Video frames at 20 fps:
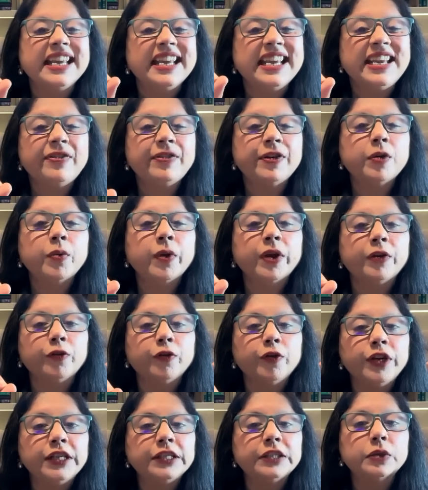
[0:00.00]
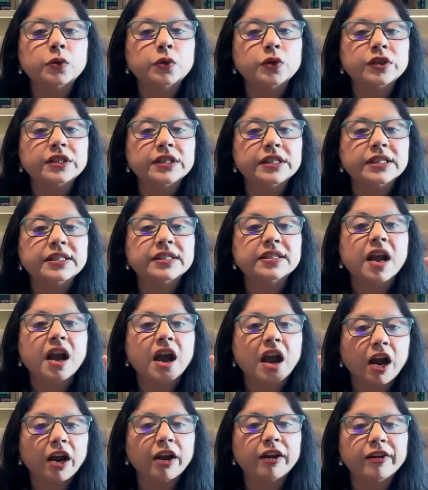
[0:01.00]
even when resources
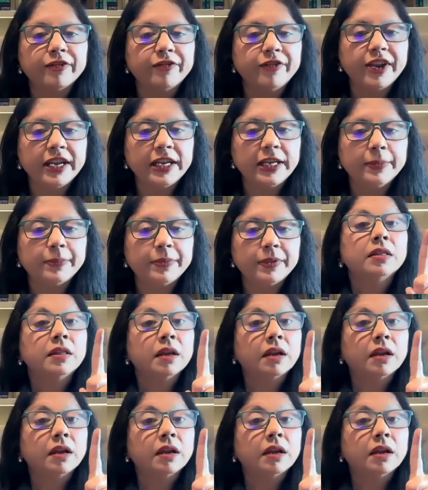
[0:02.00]
are available.